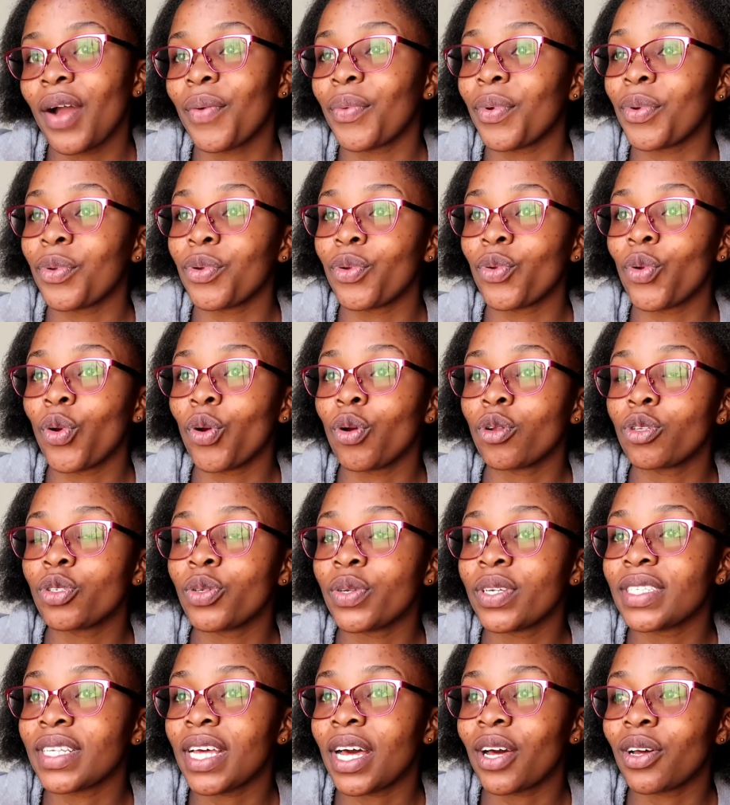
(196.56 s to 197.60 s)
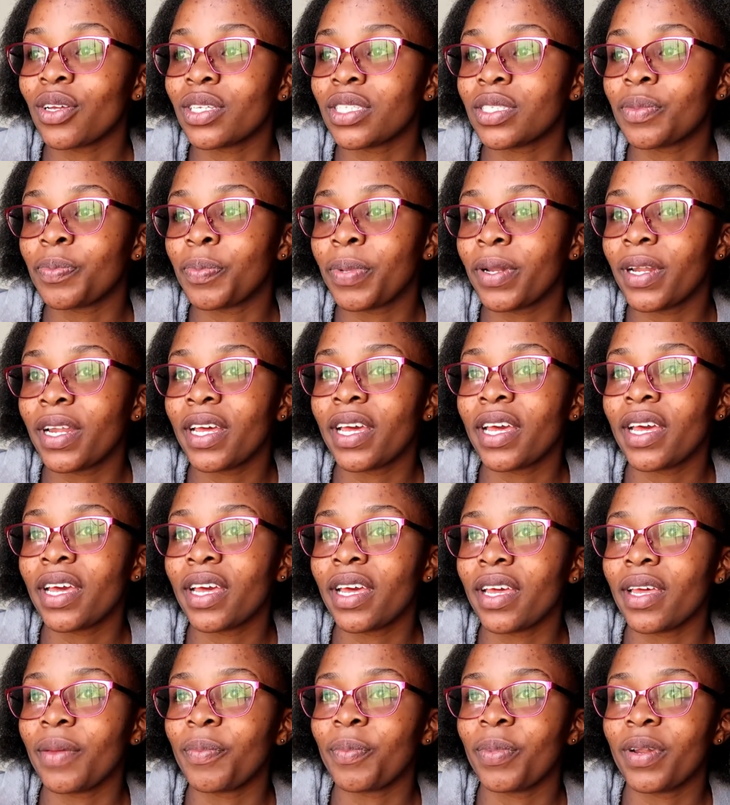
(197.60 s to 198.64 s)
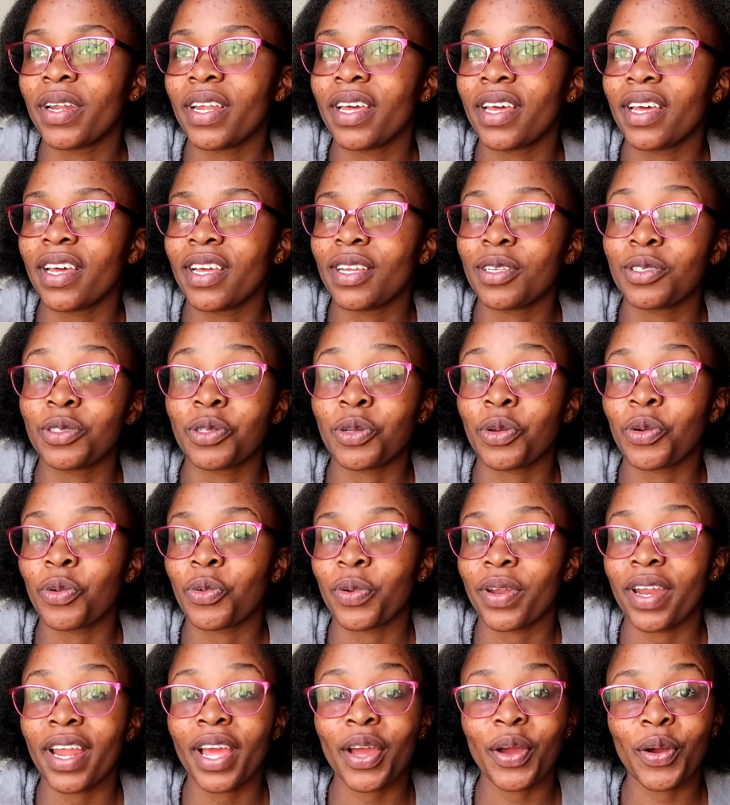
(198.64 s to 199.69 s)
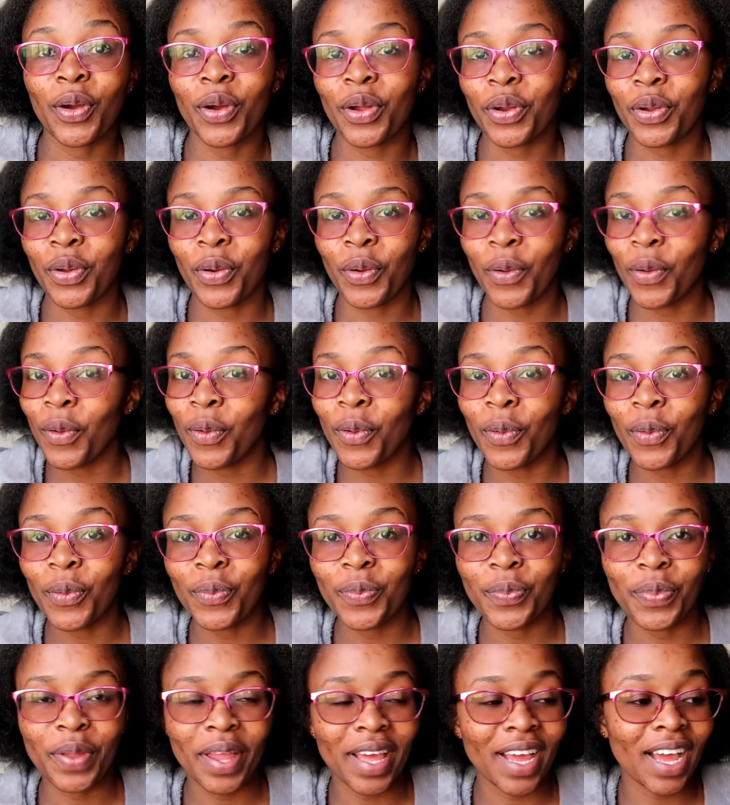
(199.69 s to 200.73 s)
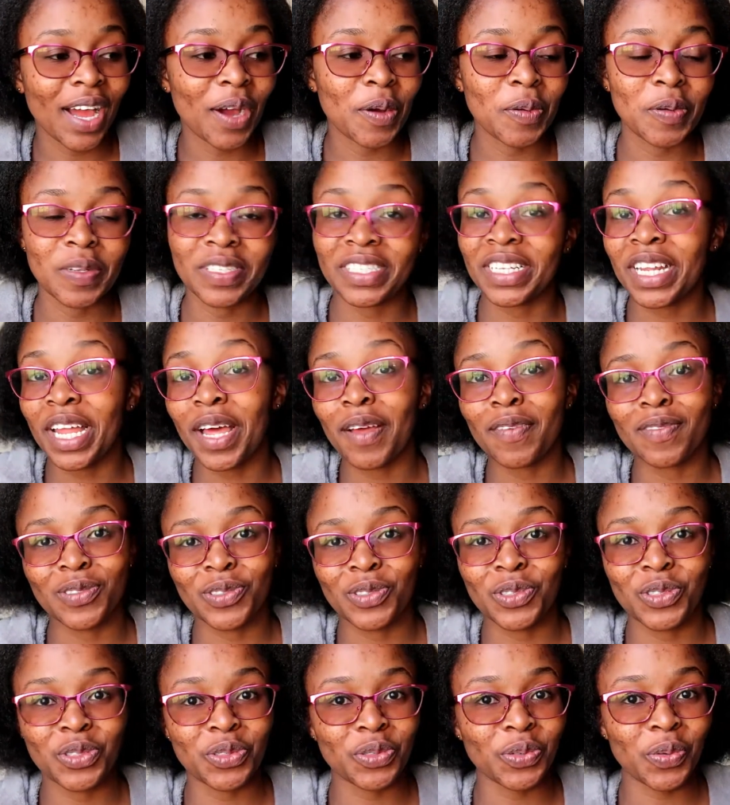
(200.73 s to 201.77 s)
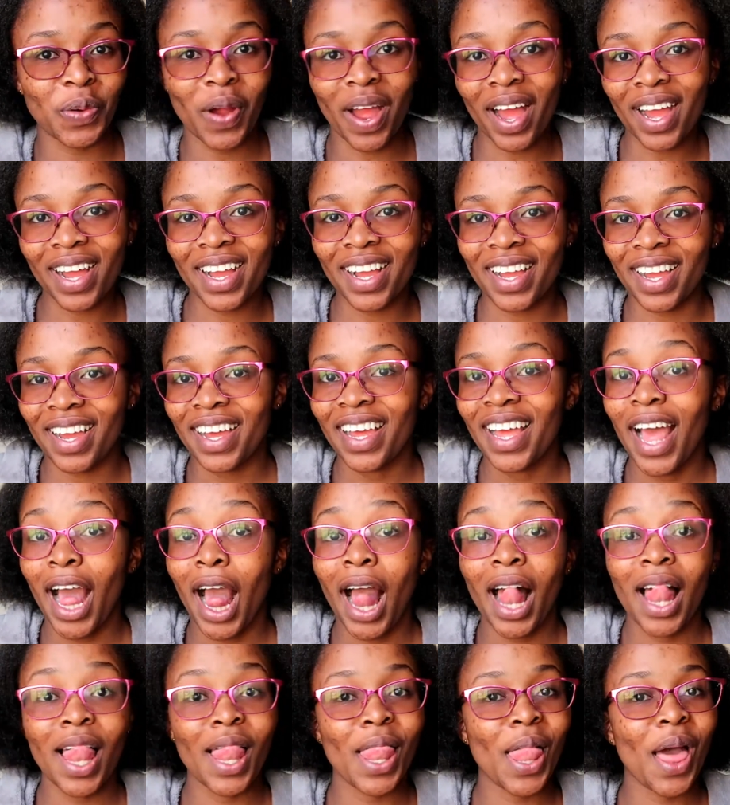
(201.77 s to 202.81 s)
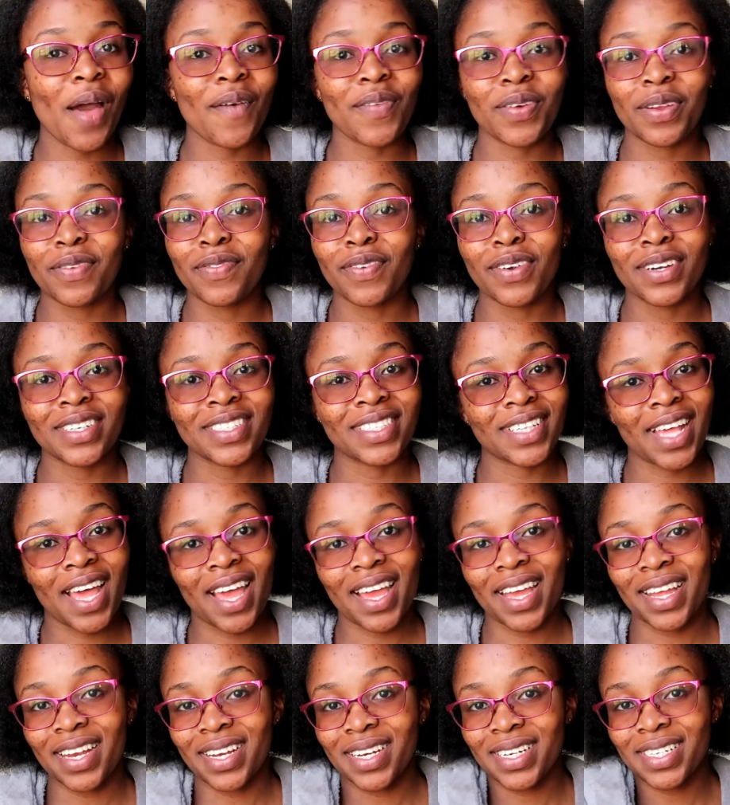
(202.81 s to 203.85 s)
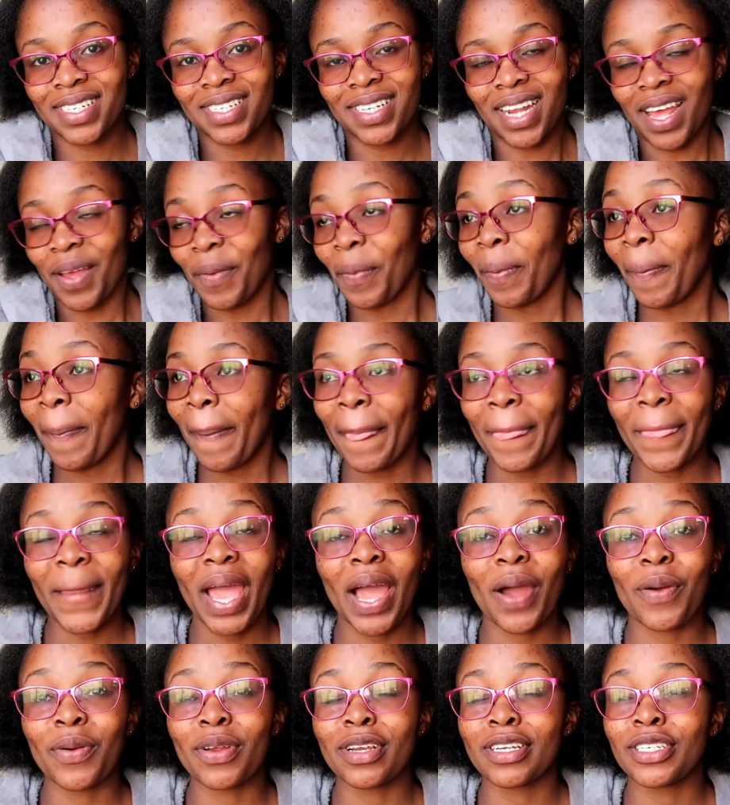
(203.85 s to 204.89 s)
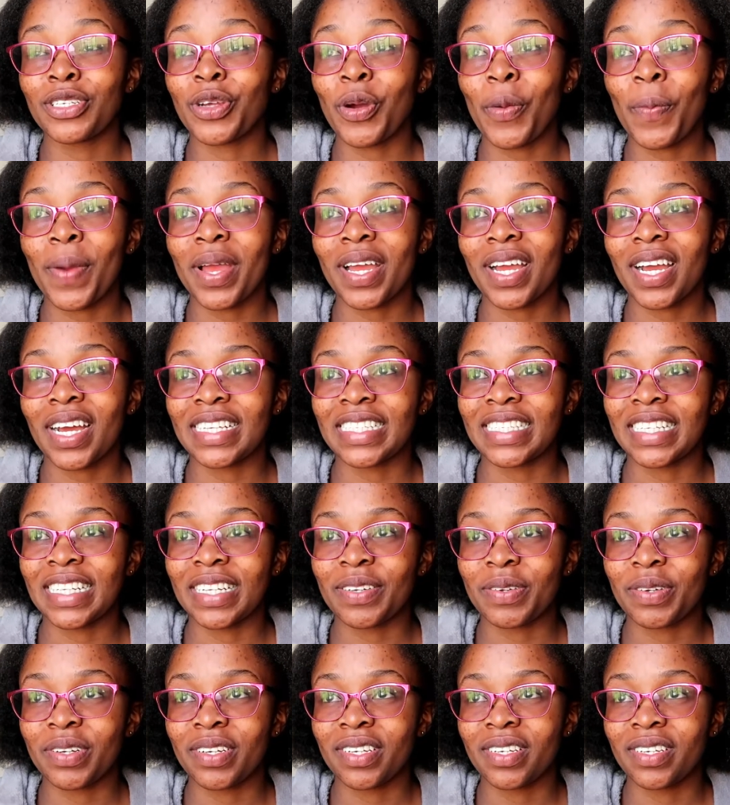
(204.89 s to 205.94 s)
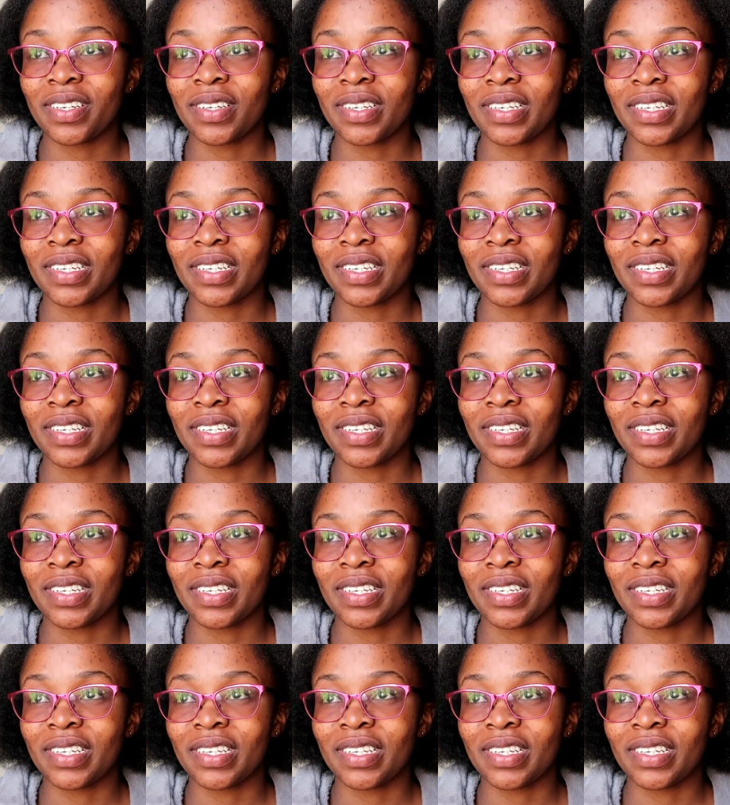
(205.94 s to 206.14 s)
we would go to his house, play. So when I got home, like, I was love struck, love at first sight. I went to my cousin.